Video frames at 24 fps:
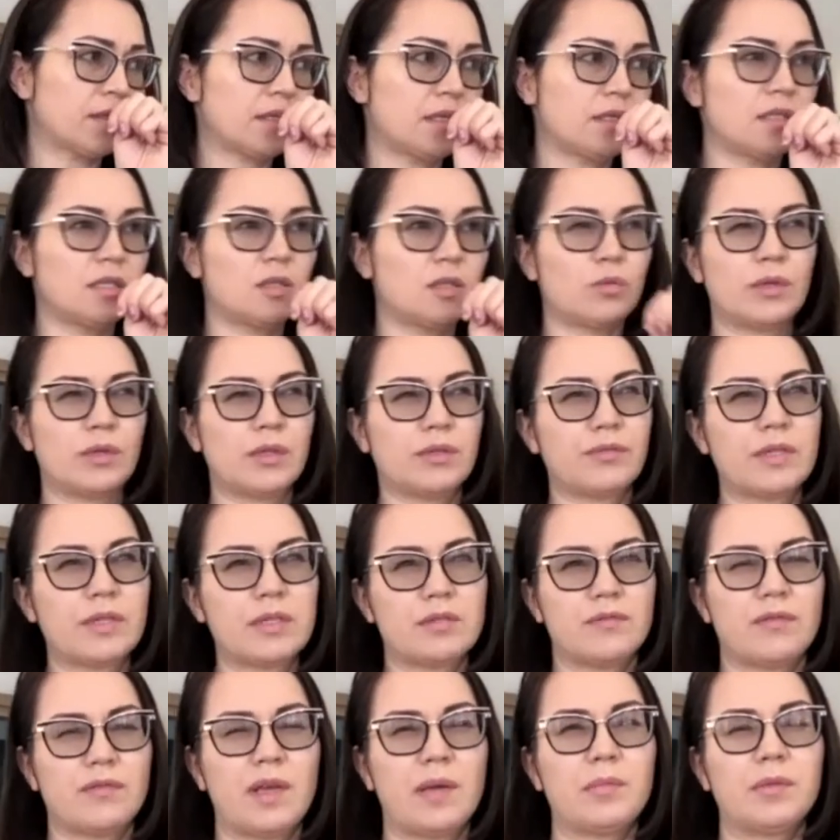I didn't want to
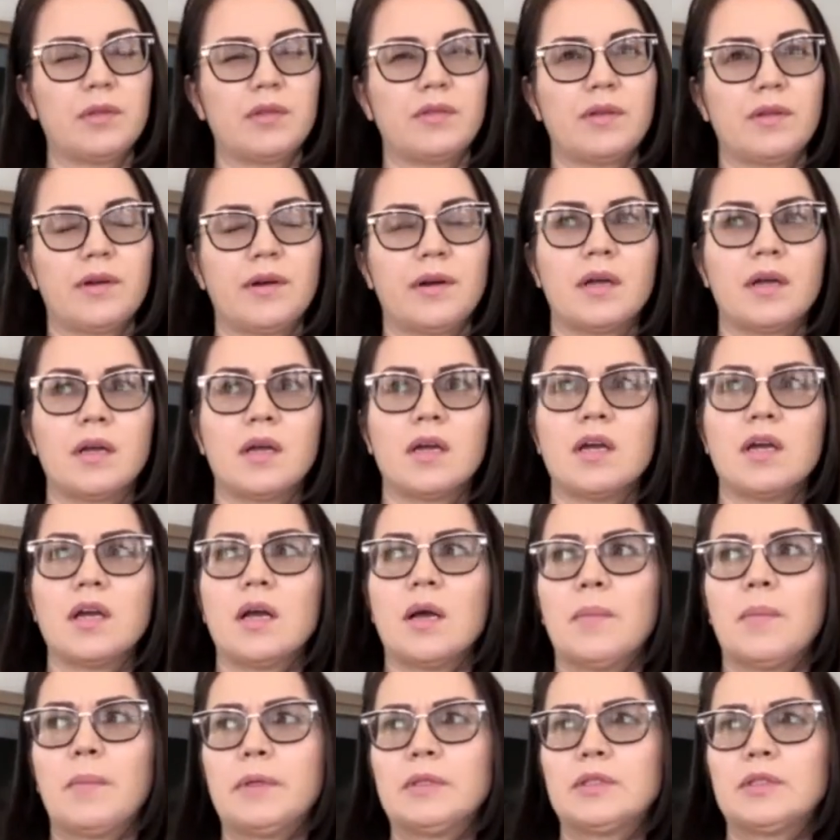raise family there. But